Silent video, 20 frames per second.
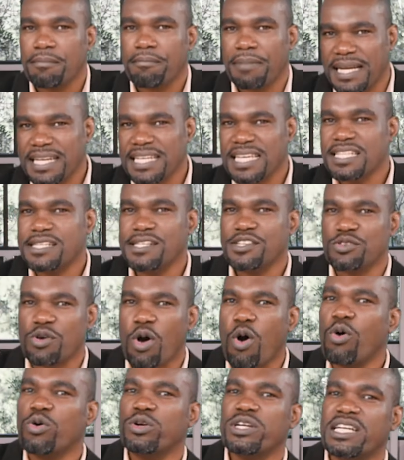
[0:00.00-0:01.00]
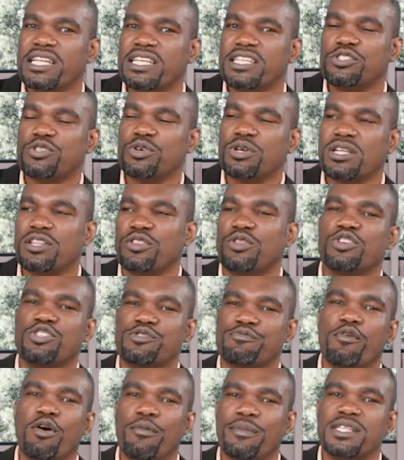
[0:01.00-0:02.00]
But it is only during
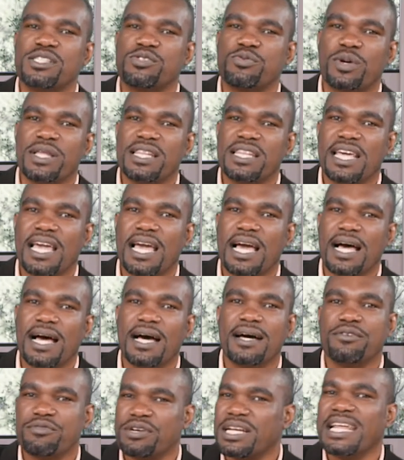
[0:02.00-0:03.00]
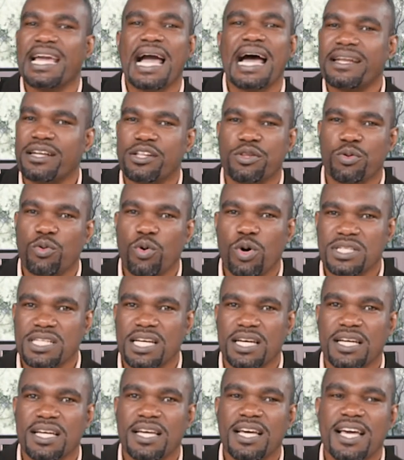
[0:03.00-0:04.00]
those moments when they are really under the
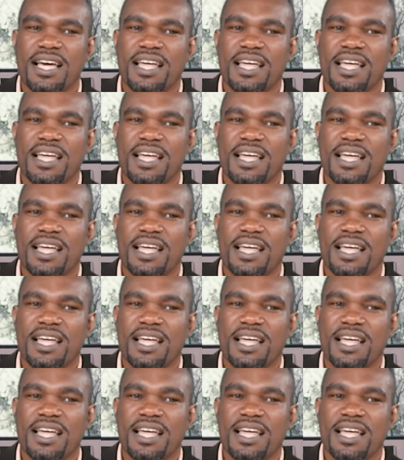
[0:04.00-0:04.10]
water